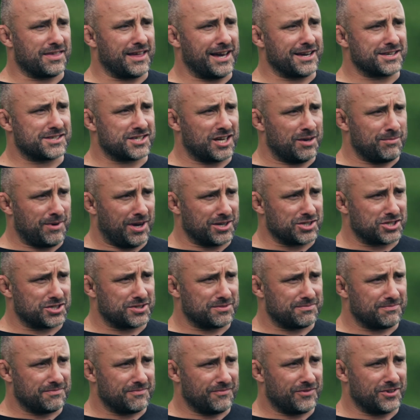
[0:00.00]
thanks so
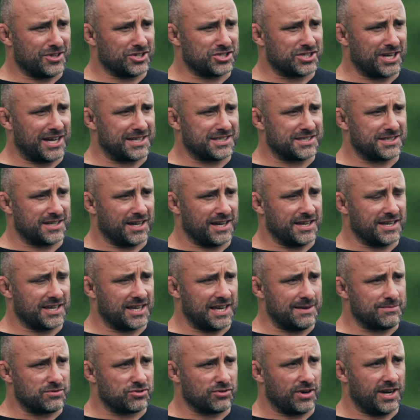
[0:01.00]
much for the chat today.
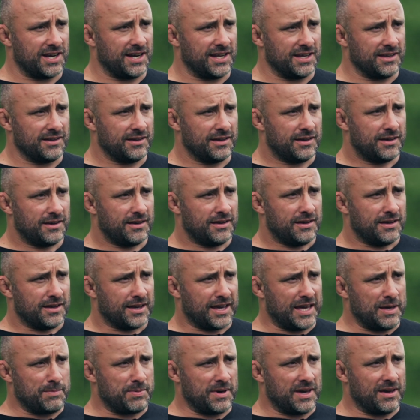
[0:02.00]
Keep training,
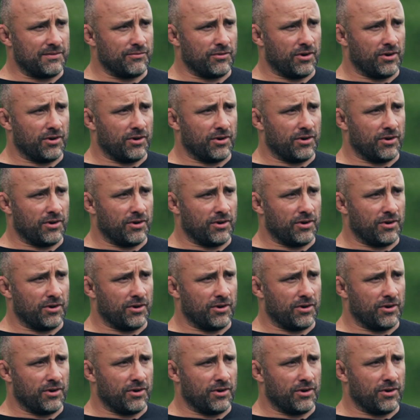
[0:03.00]
keep eating